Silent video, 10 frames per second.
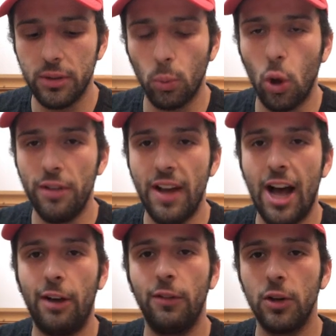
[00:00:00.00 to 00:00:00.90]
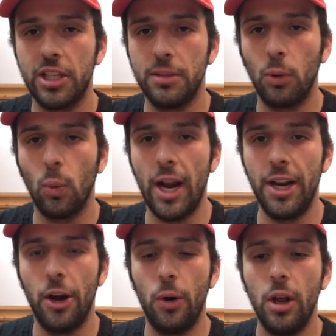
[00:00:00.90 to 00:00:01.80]
Royval, versus
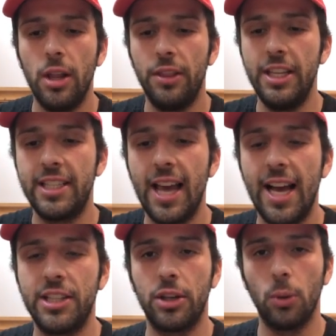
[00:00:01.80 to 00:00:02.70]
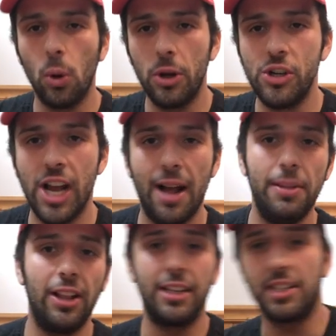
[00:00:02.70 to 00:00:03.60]
Moreno, these guys throw their jab,
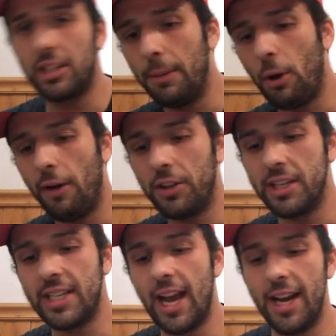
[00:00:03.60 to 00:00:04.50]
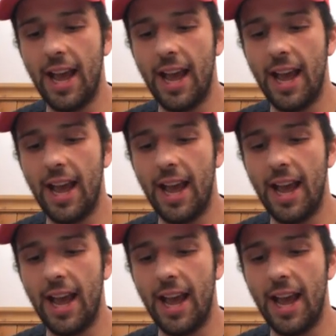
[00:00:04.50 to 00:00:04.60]
they like to slip off to the side.